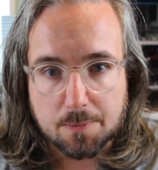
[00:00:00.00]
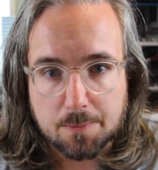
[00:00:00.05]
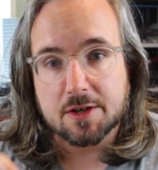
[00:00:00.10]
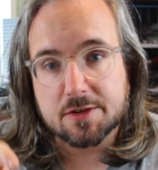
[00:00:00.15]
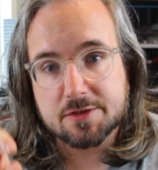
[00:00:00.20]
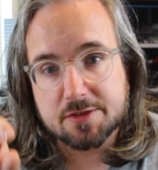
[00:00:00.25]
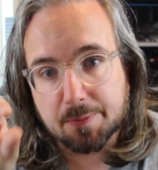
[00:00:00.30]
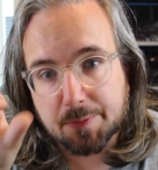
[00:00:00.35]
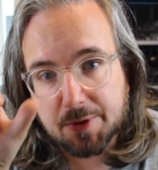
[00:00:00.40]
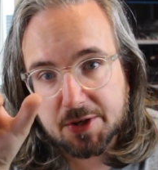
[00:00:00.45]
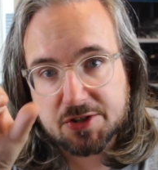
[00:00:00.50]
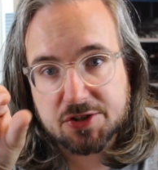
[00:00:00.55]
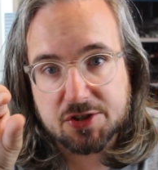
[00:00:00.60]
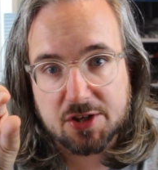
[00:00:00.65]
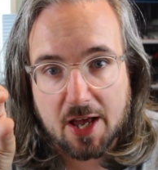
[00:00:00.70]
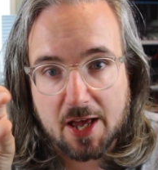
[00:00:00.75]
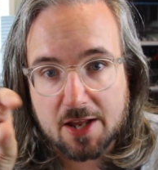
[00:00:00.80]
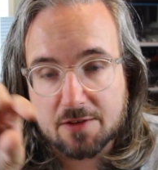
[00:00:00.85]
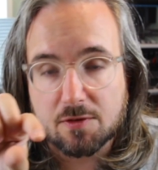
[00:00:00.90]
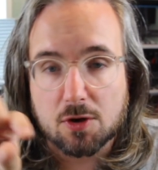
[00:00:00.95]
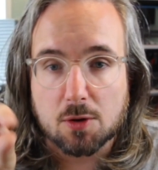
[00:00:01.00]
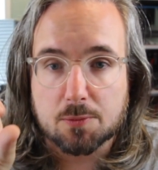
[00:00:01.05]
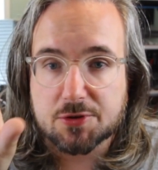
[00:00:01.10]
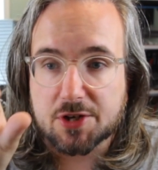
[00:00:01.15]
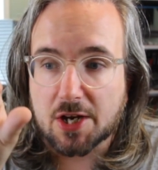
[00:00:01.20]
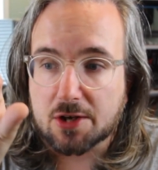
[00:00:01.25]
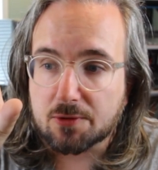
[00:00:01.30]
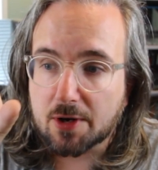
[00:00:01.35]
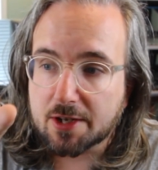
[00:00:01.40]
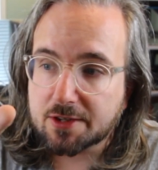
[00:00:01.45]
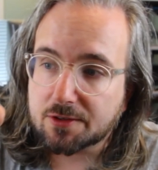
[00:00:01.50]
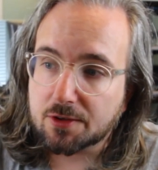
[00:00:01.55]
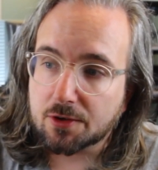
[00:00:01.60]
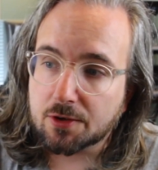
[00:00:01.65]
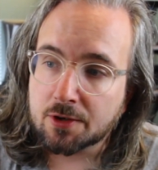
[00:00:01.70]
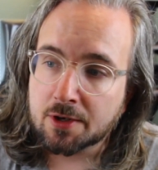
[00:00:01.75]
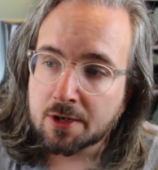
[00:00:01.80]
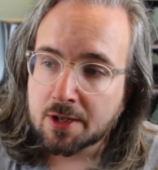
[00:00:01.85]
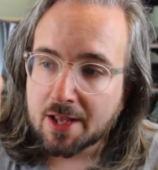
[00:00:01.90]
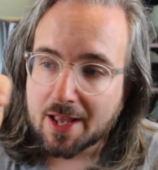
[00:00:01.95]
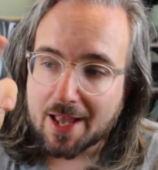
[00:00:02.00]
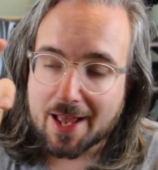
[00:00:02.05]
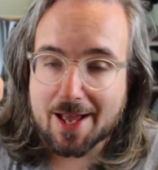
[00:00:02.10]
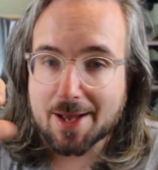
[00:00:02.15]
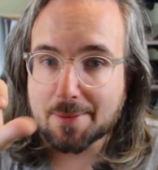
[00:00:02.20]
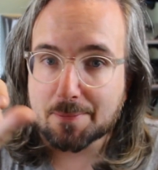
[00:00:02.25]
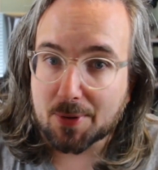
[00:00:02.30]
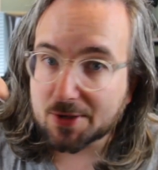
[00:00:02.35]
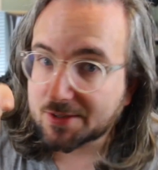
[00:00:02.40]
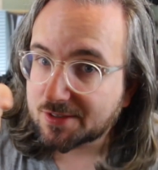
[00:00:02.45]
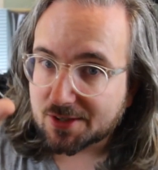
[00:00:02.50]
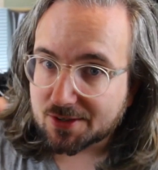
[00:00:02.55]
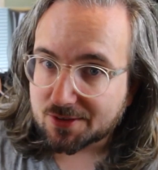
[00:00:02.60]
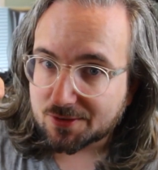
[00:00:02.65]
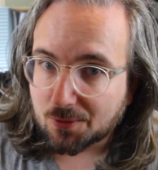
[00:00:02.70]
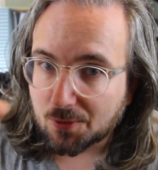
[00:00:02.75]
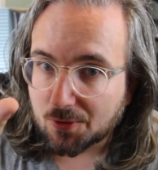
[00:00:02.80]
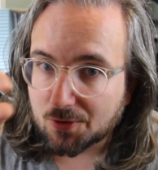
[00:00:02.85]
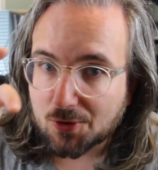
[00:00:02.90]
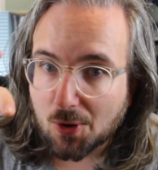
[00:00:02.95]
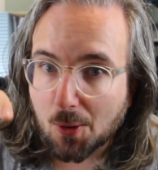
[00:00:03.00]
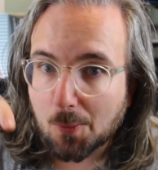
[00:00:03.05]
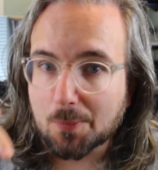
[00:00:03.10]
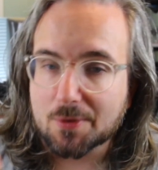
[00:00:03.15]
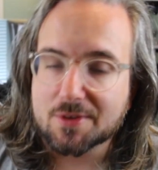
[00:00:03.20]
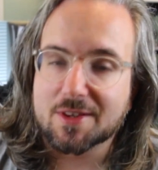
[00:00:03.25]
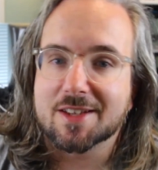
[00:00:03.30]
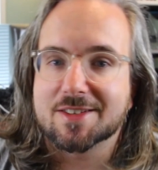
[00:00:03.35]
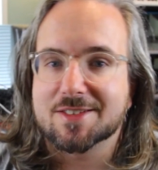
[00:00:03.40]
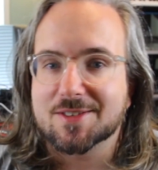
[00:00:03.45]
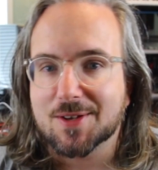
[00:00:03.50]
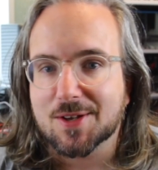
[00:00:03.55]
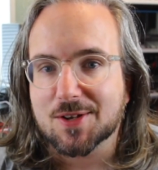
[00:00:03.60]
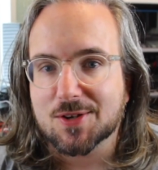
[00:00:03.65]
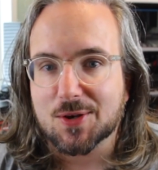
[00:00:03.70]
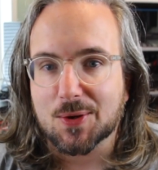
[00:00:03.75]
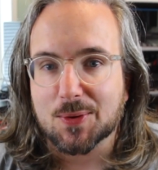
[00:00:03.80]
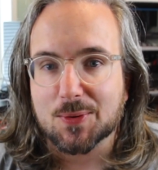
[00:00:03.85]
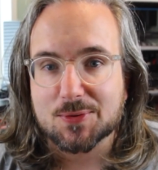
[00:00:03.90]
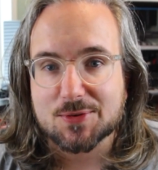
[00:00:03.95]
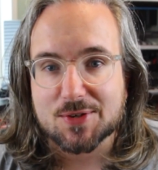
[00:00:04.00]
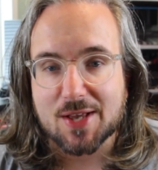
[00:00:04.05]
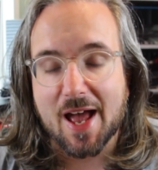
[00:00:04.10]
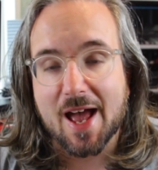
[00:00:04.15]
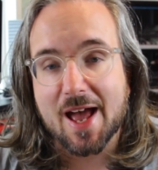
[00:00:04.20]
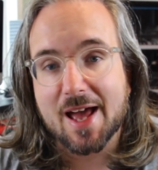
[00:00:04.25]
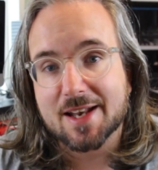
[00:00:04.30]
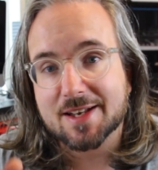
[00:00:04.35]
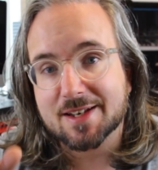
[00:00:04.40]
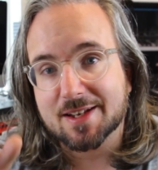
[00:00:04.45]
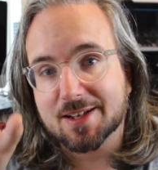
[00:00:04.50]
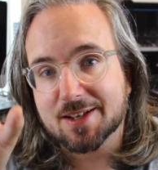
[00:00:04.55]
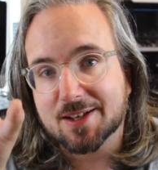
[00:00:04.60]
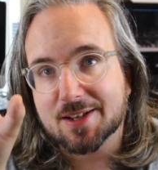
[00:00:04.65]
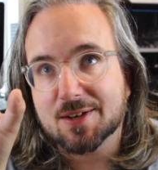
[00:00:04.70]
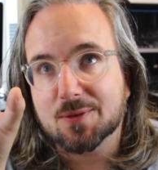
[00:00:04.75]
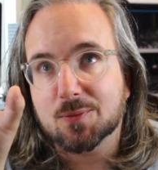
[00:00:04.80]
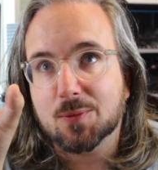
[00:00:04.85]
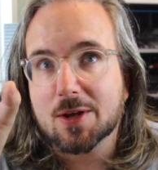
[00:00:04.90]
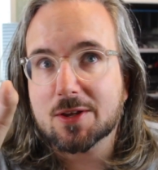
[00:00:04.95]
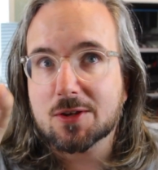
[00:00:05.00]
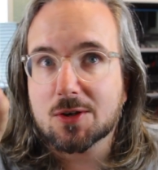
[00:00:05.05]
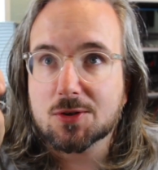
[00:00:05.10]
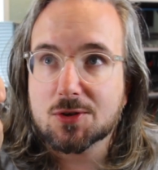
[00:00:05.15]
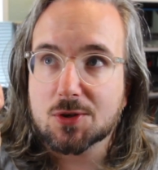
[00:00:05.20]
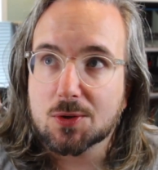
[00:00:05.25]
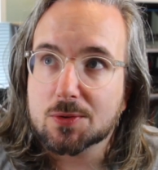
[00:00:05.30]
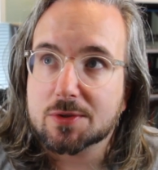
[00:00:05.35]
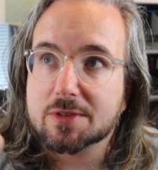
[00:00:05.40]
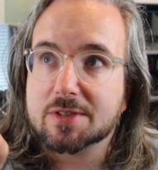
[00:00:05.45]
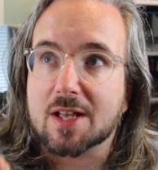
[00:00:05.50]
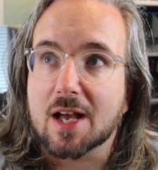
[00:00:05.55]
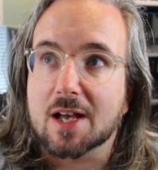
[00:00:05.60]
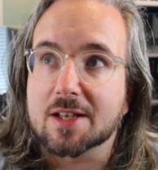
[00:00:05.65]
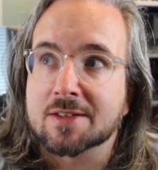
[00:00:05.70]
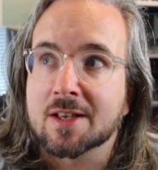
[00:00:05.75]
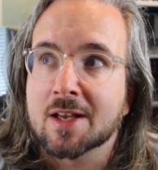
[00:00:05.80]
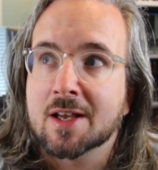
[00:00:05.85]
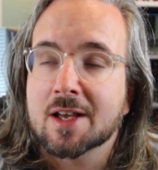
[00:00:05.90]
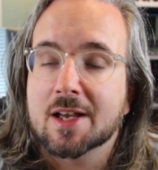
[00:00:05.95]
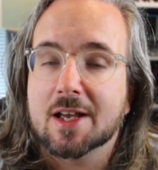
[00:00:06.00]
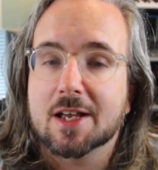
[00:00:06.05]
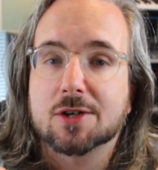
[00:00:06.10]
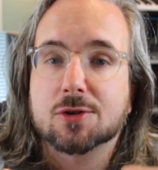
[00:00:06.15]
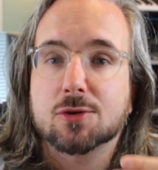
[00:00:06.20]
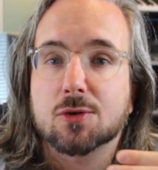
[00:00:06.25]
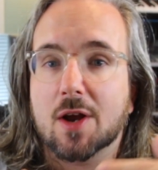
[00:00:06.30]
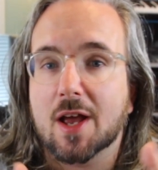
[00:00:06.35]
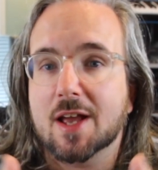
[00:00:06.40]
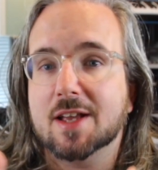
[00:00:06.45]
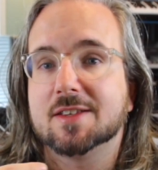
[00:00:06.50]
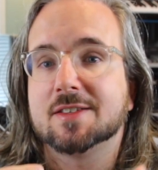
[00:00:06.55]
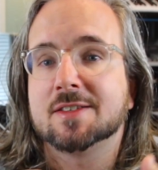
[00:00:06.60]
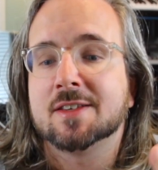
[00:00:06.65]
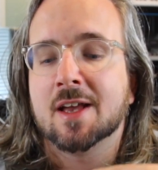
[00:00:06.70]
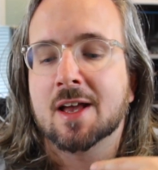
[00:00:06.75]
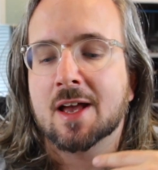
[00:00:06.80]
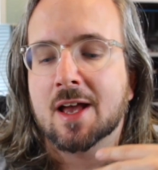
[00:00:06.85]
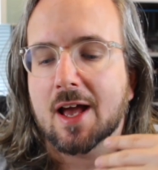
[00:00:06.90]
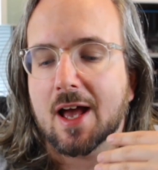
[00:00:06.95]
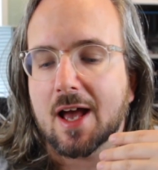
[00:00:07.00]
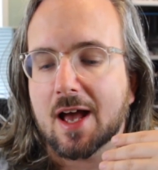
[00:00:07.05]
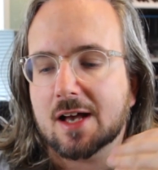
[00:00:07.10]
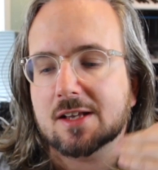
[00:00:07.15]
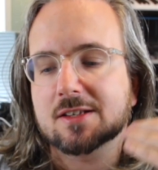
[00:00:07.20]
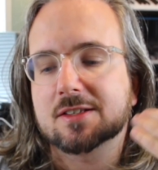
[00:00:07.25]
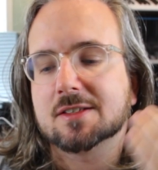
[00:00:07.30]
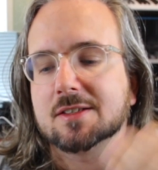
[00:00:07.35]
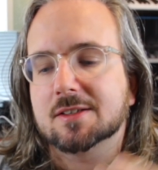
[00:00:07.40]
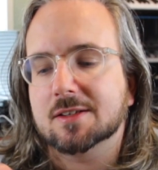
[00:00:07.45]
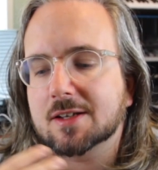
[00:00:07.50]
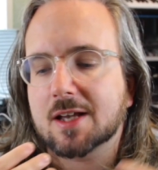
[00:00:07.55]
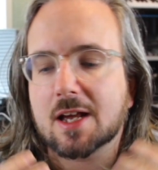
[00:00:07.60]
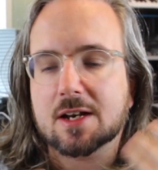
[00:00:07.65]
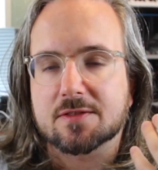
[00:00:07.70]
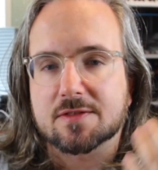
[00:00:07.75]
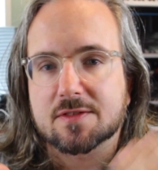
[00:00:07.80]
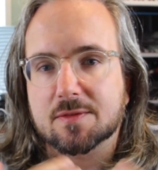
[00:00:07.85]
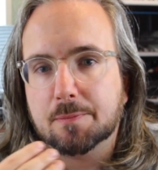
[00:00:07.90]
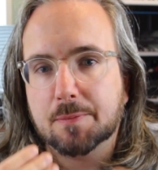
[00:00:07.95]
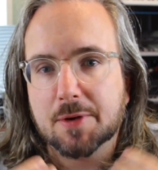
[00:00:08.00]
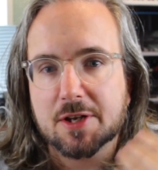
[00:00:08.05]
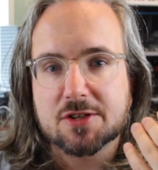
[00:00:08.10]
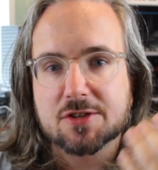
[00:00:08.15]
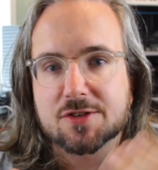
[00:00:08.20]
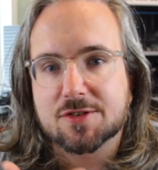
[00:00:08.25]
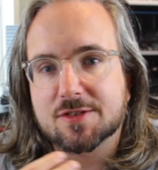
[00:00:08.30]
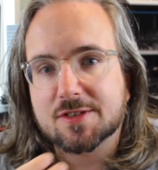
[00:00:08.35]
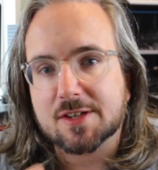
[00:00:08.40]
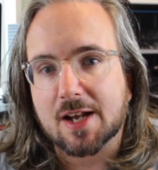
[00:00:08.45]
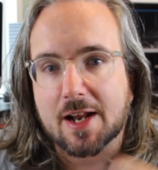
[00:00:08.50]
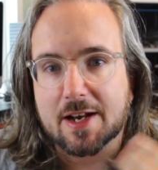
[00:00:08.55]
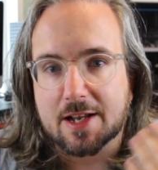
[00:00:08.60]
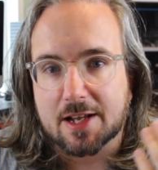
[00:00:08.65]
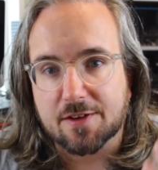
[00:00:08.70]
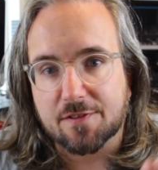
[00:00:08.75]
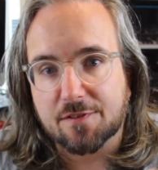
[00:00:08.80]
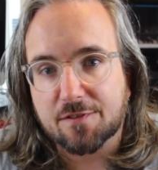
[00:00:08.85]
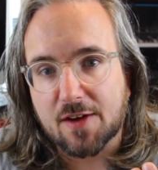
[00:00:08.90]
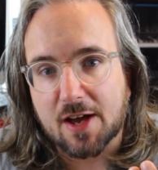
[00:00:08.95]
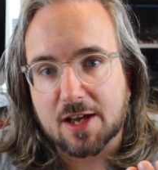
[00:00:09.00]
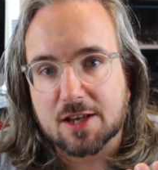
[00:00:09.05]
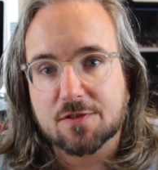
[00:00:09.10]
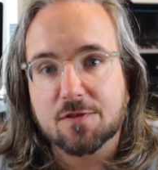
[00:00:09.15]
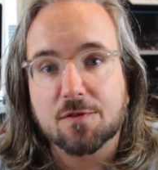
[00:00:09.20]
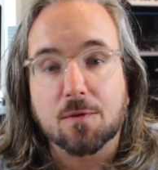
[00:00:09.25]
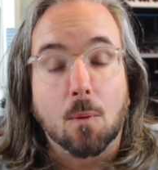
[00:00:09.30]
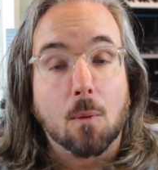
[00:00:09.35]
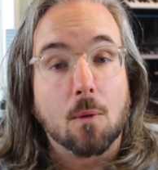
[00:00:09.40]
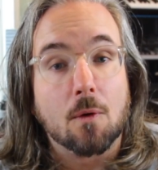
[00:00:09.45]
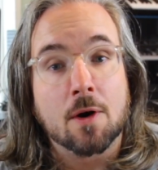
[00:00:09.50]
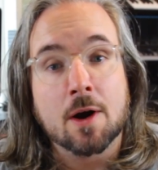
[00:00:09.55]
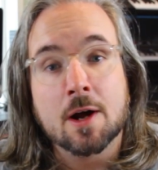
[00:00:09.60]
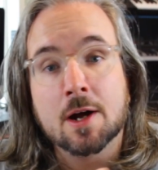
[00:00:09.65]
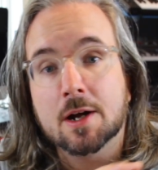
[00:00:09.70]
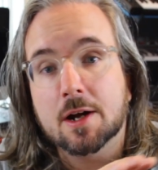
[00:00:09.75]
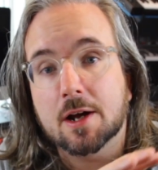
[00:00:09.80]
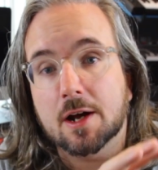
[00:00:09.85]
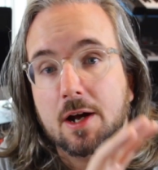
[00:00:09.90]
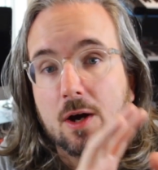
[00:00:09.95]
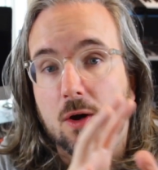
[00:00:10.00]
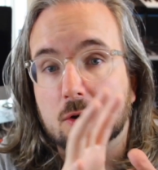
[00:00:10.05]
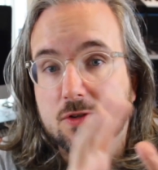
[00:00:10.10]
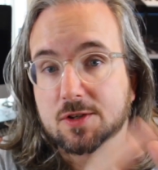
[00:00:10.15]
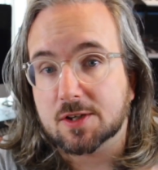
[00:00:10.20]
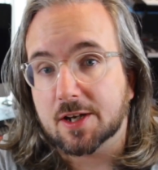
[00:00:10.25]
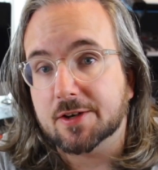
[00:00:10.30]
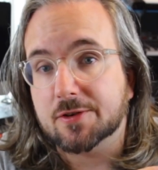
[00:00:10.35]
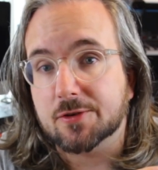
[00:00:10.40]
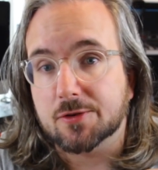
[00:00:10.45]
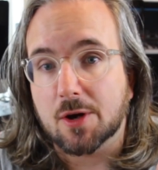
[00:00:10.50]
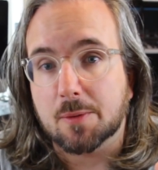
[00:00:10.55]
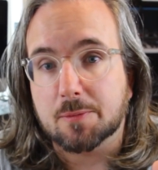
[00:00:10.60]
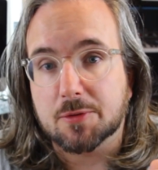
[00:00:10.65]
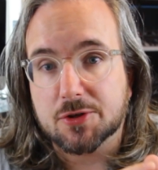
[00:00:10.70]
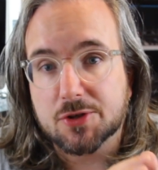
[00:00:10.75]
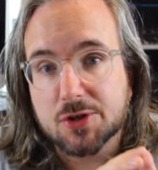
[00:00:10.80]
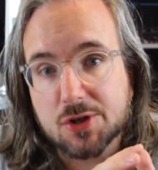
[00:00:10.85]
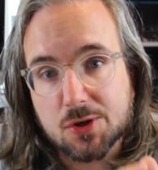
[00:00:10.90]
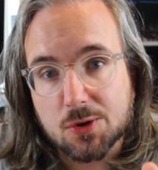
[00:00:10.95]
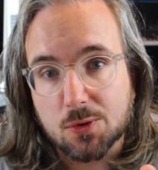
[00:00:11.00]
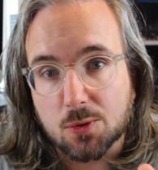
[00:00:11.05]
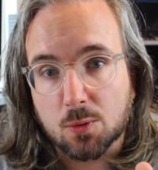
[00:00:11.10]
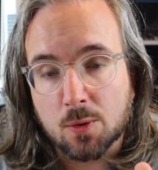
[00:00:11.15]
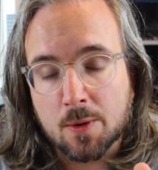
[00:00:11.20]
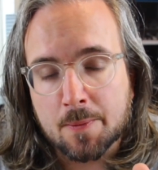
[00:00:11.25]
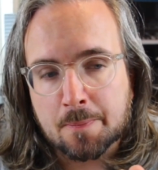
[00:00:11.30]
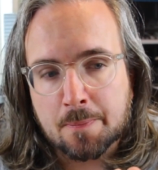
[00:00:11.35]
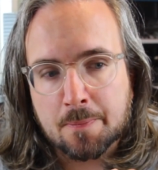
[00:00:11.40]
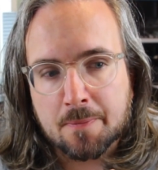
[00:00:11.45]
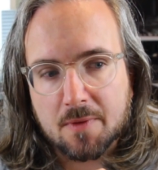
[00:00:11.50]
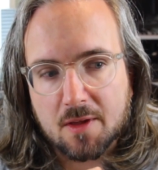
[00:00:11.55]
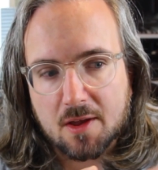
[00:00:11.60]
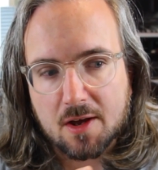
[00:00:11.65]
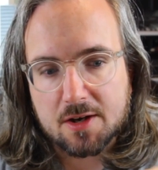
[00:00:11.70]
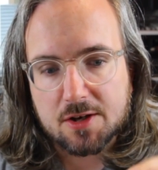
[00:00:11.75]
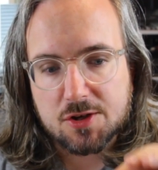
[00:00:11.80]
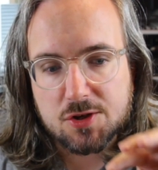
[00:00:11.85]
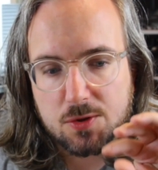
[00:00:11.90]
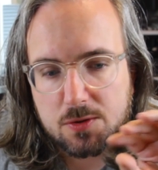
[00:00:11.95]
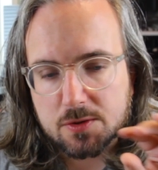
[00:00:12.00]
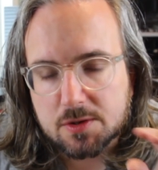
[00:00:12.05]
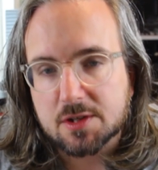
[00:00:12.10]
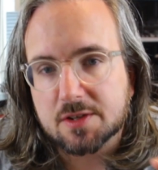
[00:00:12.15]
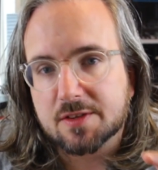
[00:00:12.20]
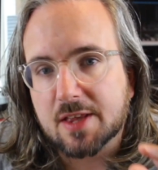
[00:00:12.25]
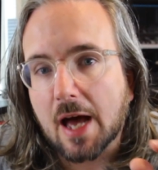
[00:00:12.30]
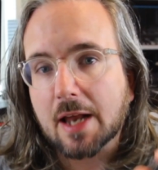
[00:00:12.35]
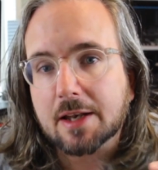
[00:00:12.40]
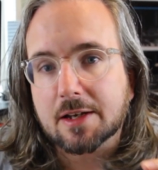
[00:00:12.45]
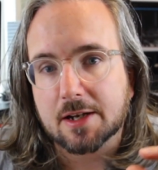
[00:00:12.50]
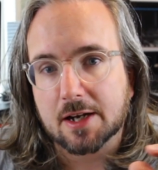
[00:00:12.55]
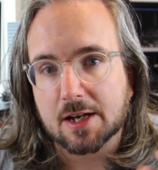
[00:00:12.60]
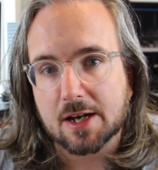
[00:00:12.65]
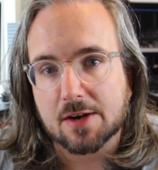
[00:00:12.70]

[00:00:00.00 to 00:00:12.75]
There's the pitch envelope generator button or knob that you can use, and when you use that, it creates a kind of pitch sliding effect for oscillator number 2, and using that in